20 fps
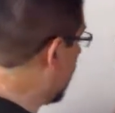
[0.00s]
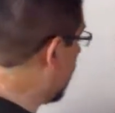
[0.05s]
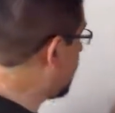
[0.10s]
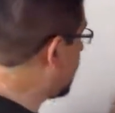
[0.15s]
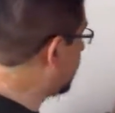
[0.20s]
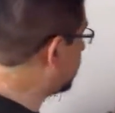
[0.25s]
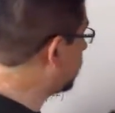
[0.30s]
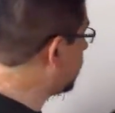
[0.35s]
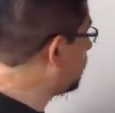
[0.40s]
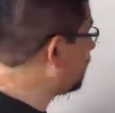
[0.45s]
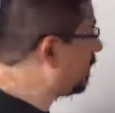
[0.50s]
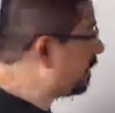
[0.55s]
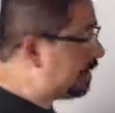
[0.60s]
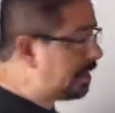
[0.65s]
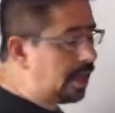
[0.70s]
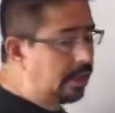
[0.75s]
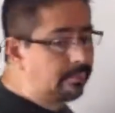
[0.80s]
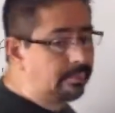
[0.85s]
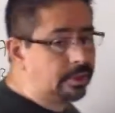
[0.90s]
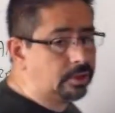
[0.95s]
I'm not saying that
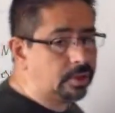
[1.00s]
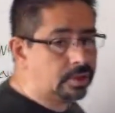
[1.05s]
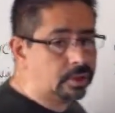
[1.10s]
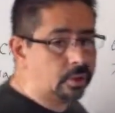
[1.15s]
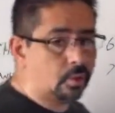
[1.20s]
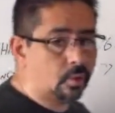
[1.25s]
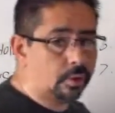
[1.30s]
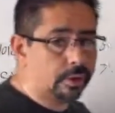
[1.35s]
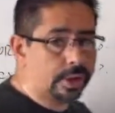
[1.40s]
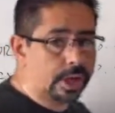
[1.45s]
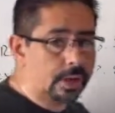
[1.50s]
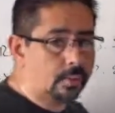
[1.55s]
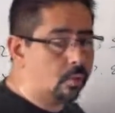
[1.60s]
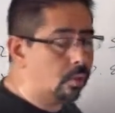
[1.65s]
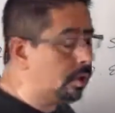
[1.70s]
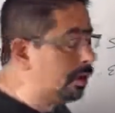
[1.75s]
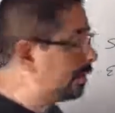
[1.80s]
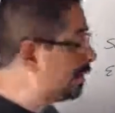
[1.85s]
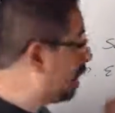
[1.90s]
EMD doesn't work anymore.